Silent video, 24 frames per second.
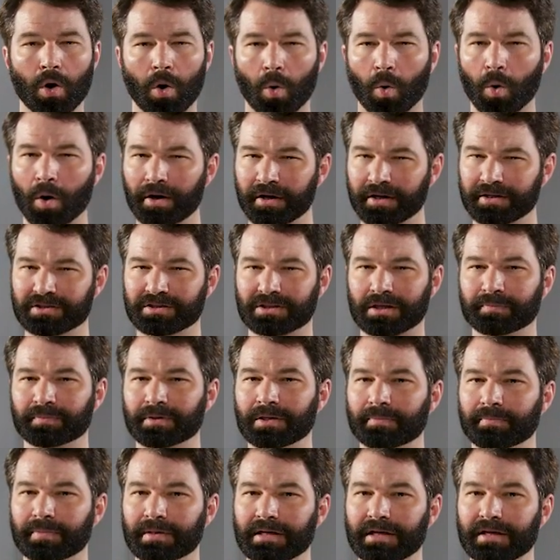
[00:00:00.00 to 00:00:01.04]
or it could
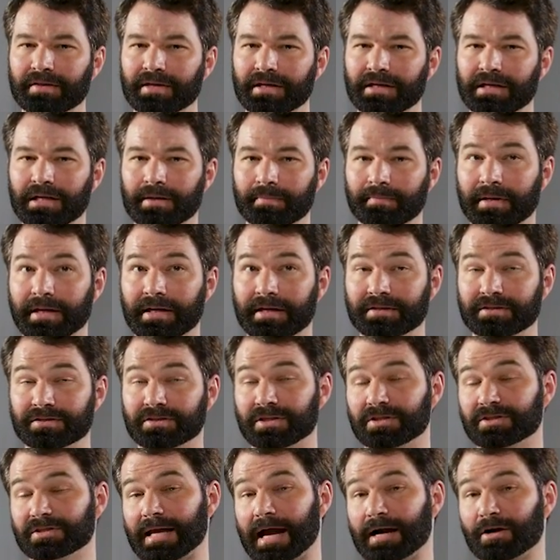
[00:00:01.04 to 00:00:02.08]
simply be that he means
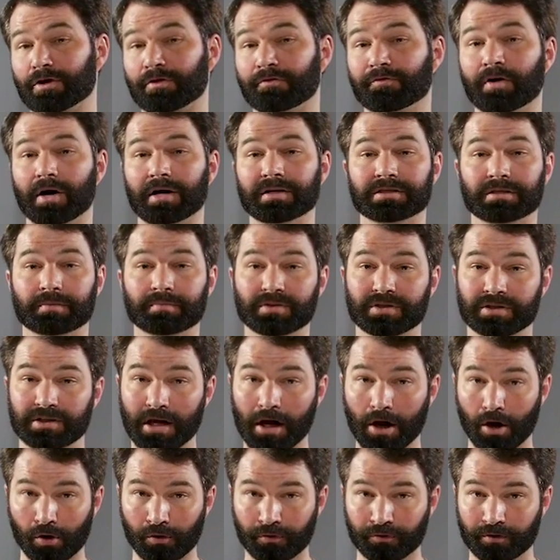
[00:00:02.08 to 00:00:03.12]
to sacrifice
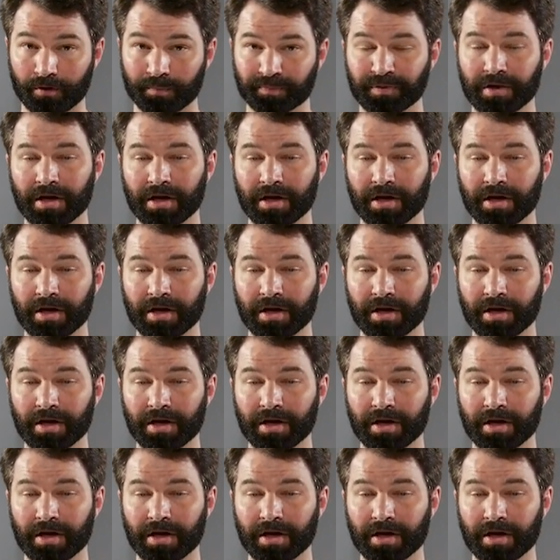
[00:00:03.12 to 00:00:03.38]
himself.